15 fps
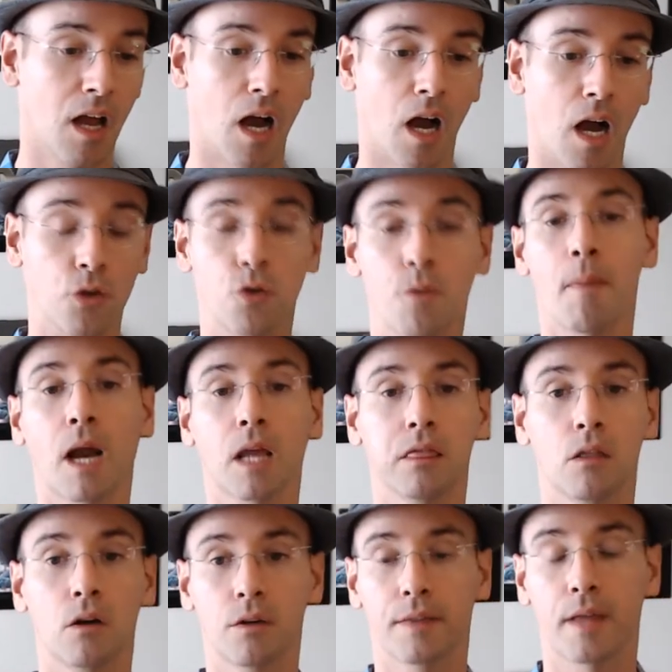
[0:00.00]
You might
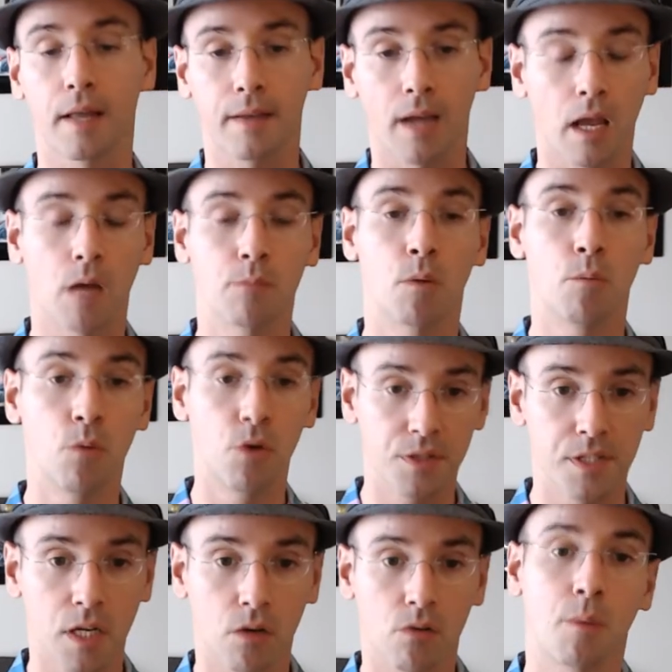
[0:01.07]
know that I am a
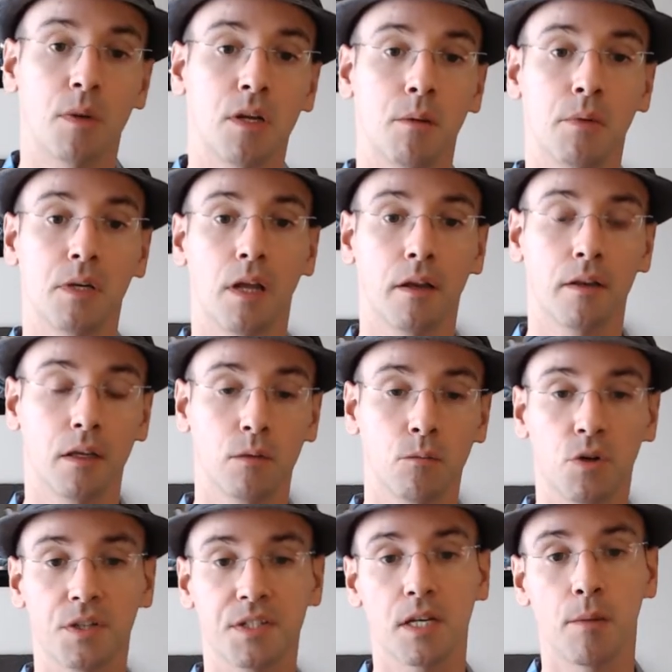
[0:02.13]
multi-Grammy nominated,
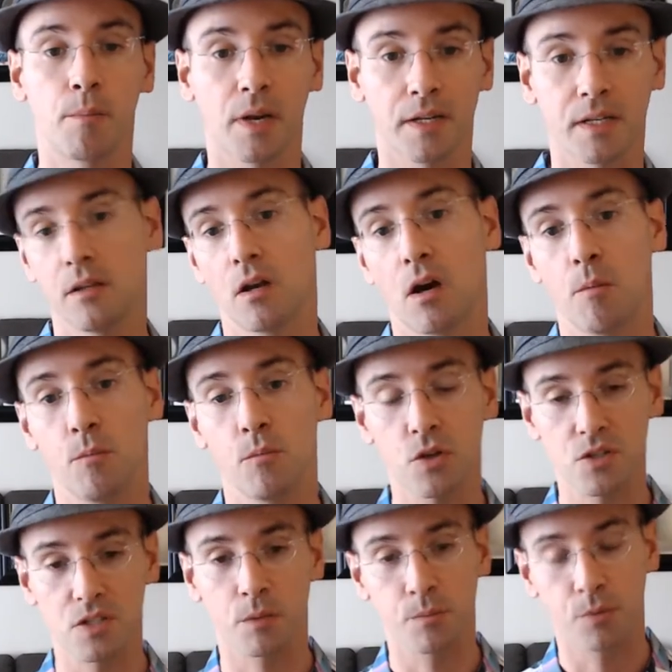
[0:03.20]
multi-platinum
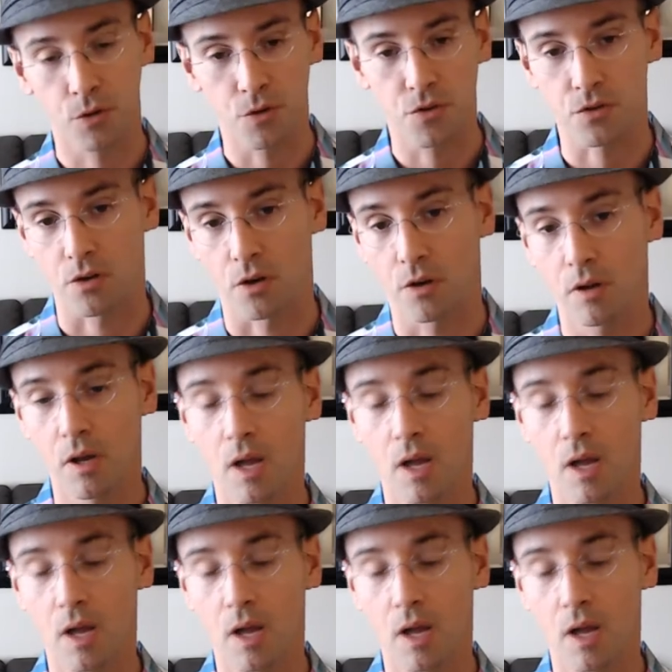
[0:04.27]
music producer.